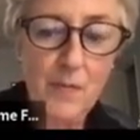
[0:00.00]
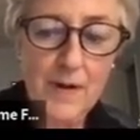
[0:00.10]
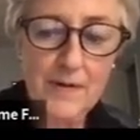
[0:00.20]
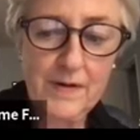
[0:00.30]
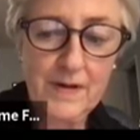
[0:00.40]

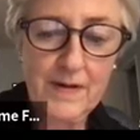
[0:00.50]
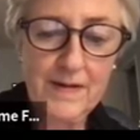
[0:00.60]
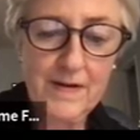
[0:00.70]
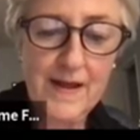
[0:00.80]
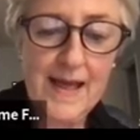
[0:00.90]

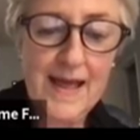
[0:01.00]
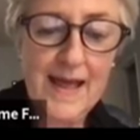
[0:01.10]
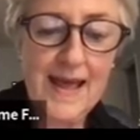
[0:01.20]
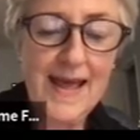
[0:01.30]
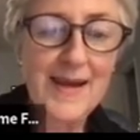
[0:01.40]
watercolor,
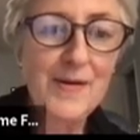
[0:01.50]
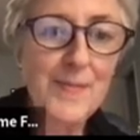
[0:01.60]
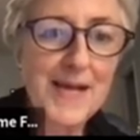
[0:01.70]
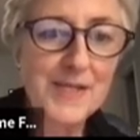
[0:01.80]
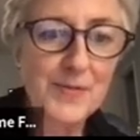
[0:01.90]
and her
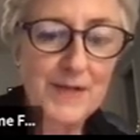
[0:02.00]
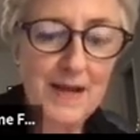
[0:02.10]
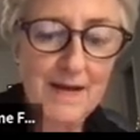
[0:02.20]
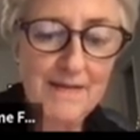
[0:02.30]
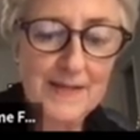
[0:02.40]
mastery
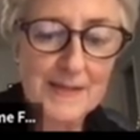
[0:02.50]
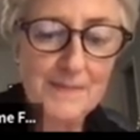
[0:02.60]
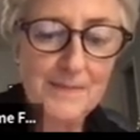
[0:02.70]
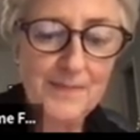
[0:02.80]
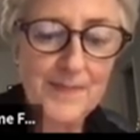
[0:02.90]
of it.